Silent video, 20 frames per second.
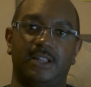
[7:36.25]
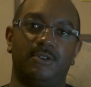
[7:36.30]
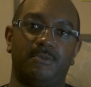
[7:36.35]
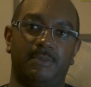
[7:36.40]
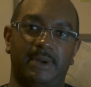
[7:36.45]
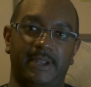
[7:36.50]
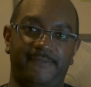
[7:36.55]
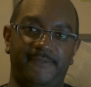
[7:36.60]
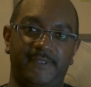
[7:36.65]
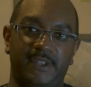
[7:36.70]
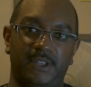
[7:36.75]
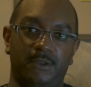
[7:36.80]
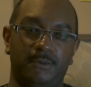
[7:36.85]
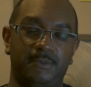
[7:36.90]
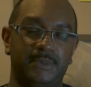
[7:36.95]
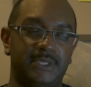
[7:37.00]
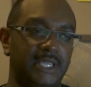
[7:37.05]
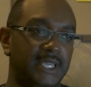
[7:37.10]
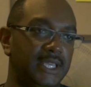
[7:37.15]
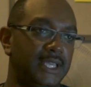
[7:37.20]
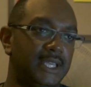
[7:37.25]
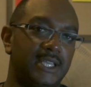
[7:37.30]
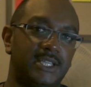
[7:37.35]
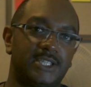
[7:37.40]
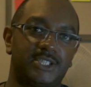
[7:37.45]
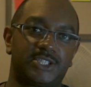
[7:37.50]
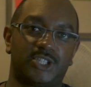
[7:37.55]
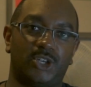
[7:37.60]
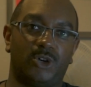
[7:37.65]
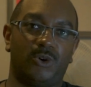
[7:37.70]
my films,
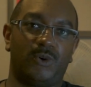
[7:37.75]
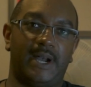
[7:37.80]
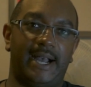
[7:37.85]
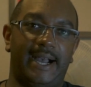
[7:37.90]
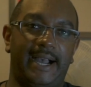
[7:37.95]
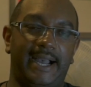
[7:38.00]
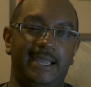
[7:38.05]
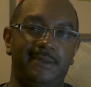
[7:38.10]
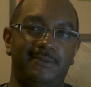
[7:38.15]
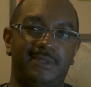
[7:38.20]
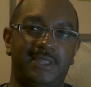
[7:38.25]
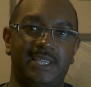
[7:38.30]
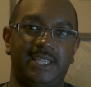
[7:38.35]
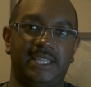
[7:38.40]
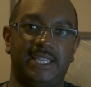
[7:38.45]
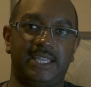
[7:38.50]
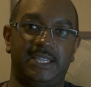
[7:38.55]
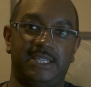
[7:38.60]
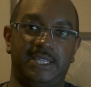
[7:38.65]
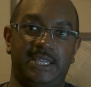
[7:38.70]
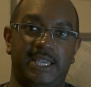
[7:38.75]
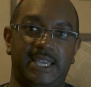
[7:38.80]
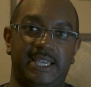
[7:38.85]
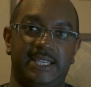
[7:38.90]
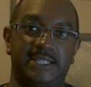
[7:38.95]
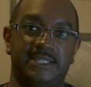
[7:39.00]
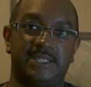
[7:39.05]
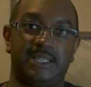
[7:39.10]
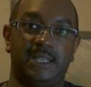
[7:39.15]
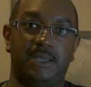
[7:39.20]
so I think it
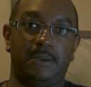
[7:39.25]
has